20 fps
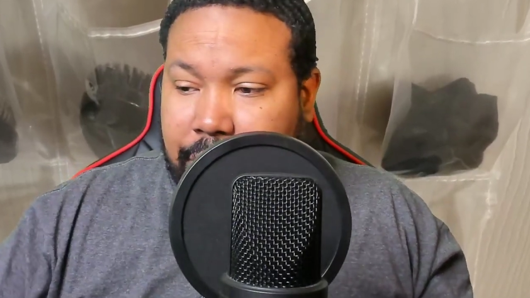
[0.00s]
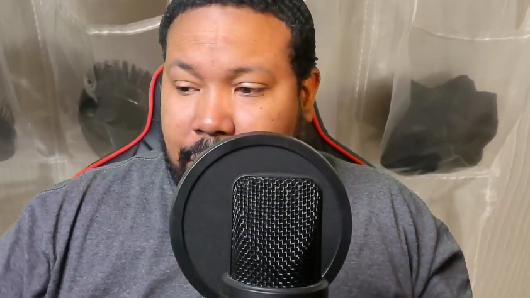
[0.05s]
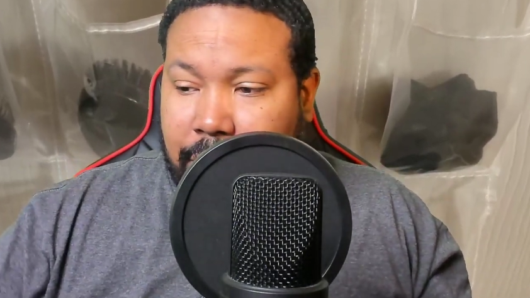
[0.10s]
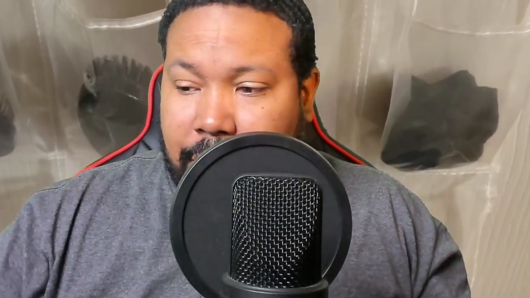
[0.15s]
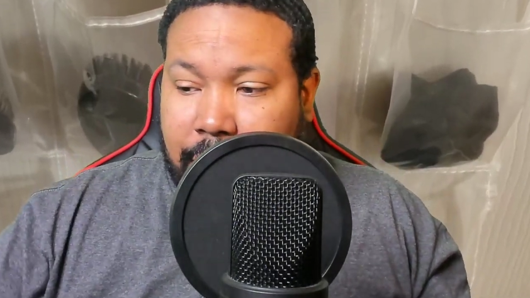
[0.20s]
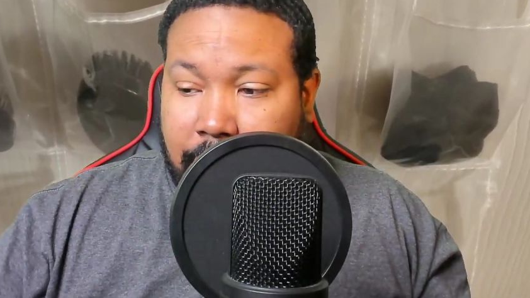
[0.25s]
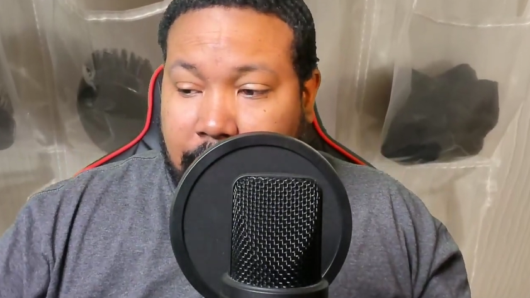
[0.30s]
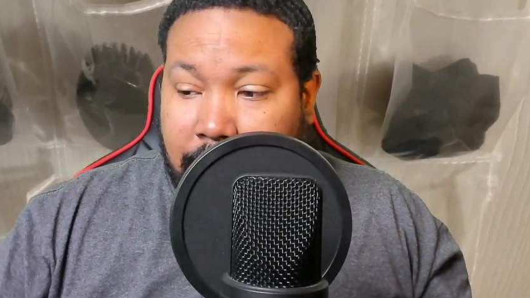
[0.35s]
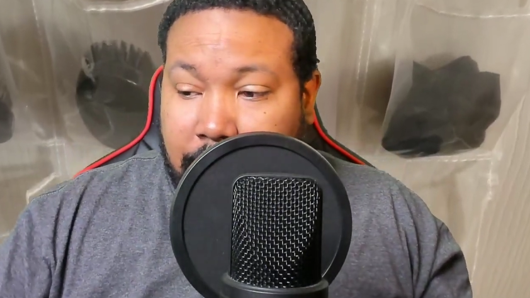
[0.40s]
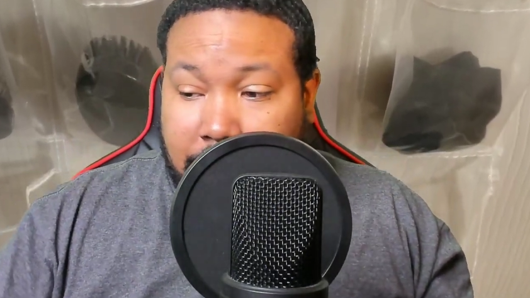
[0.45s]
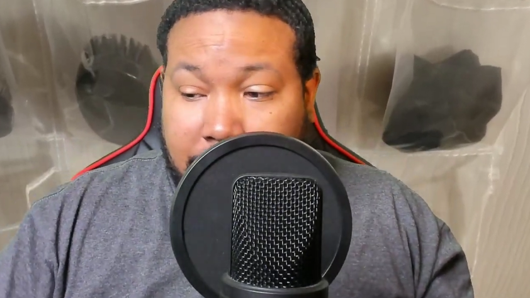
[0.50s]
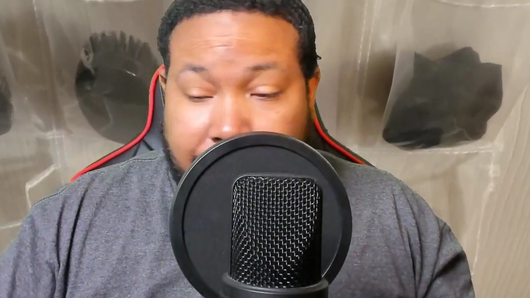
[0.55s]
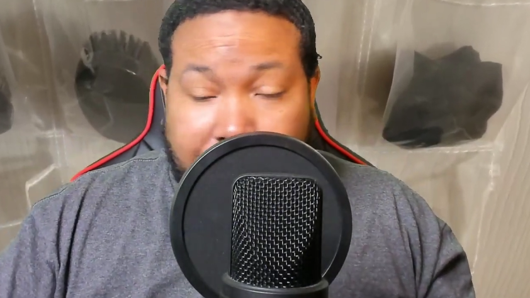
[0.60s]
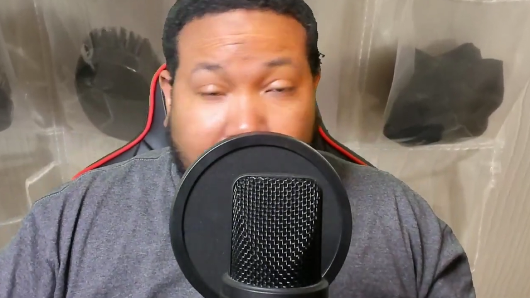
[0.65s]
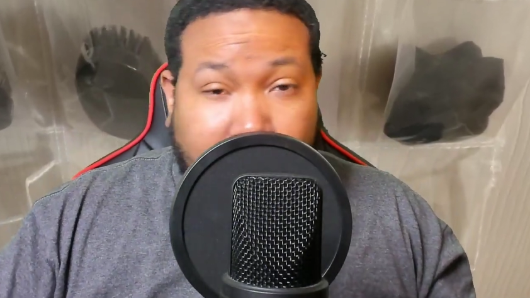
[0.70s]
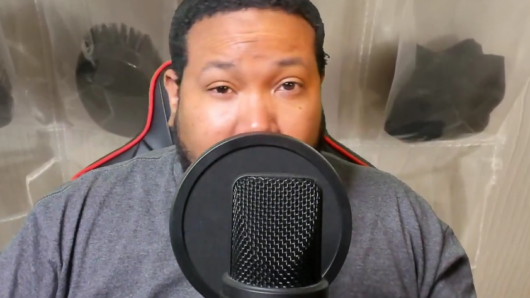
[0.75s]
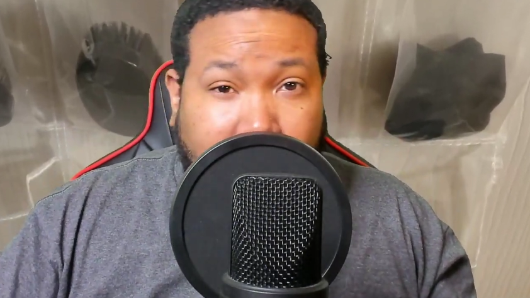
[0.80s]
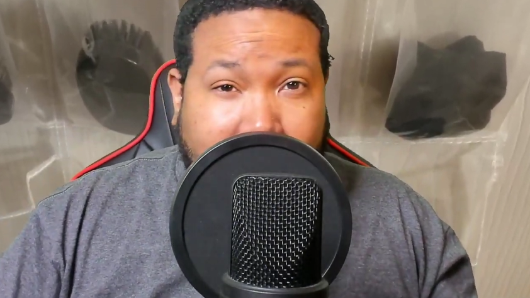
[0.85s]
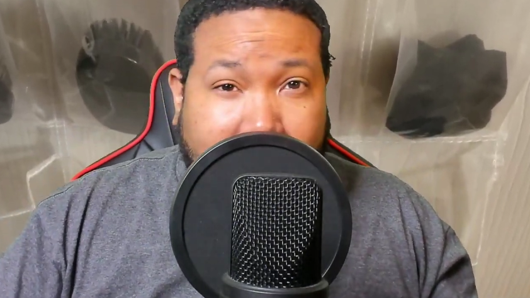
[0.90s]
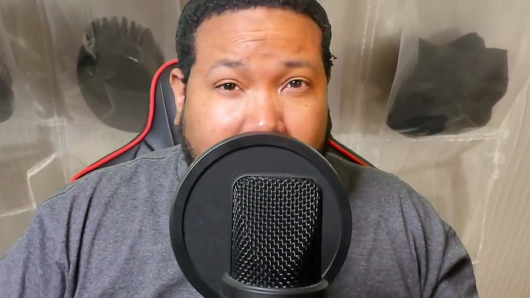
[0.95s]
or if you
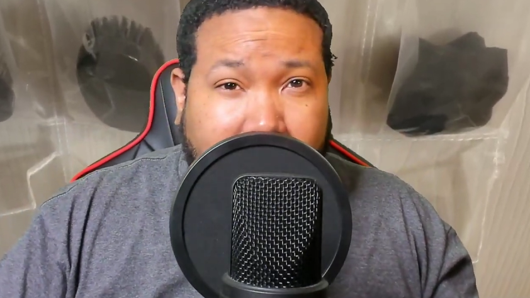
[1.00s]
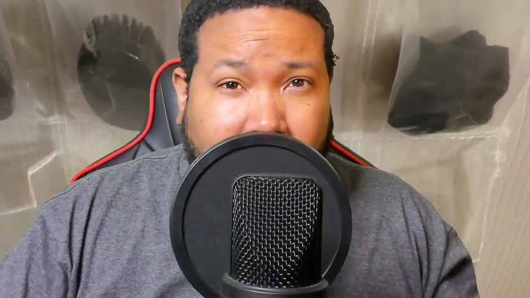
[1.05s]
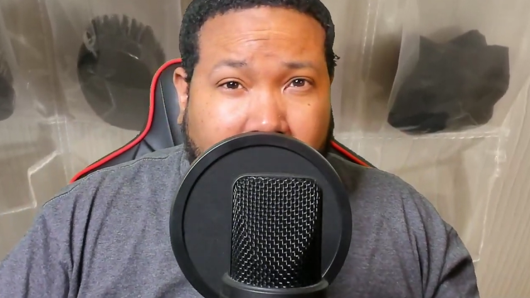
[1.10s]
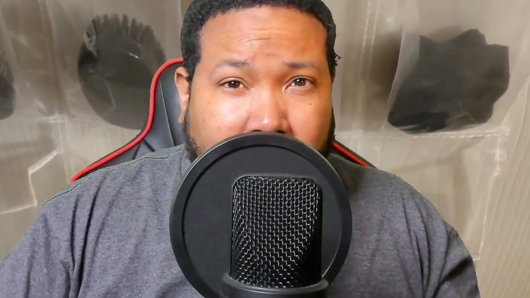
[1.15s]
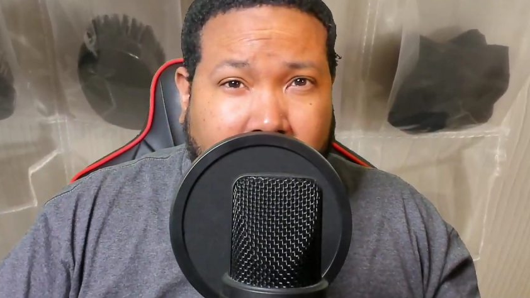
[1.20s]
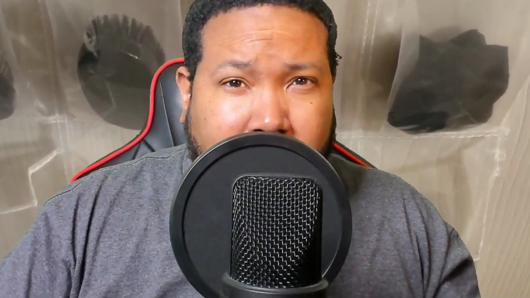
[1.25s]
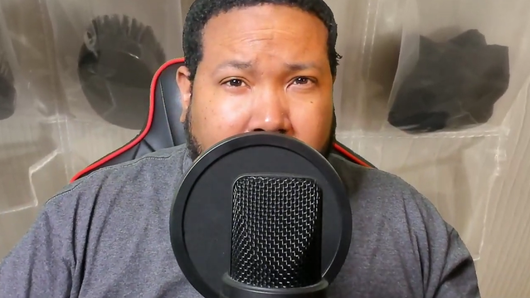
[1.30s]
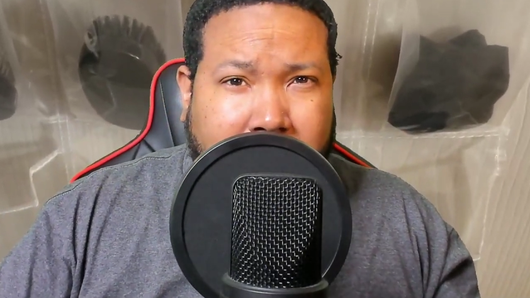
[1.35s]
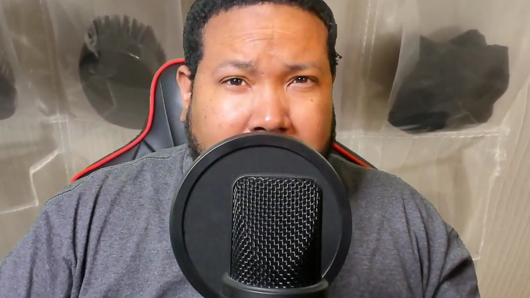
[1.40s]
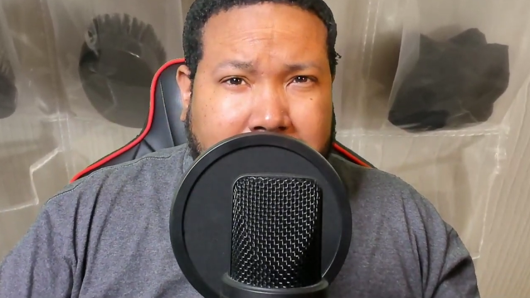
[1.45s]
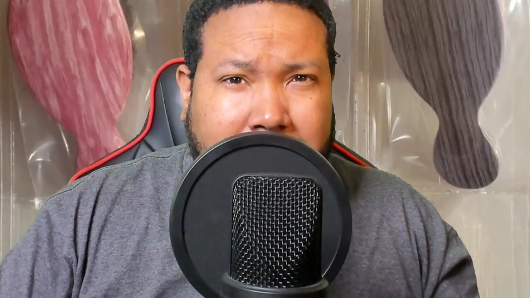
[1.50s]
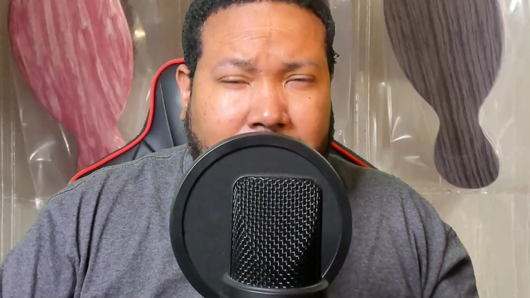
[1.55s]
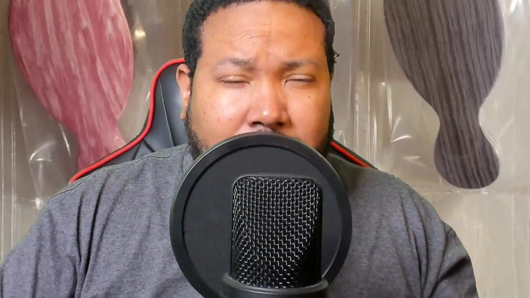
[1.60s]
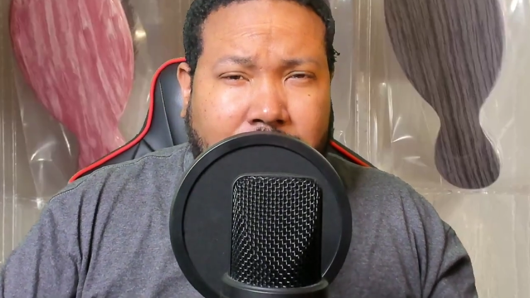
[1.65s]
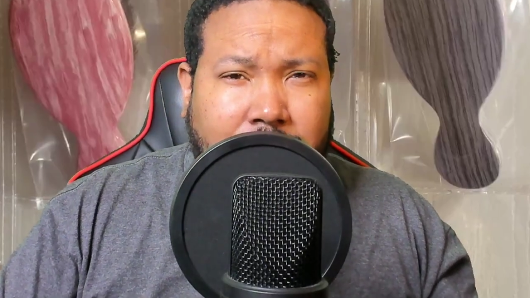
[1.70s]
don't like hard brushes,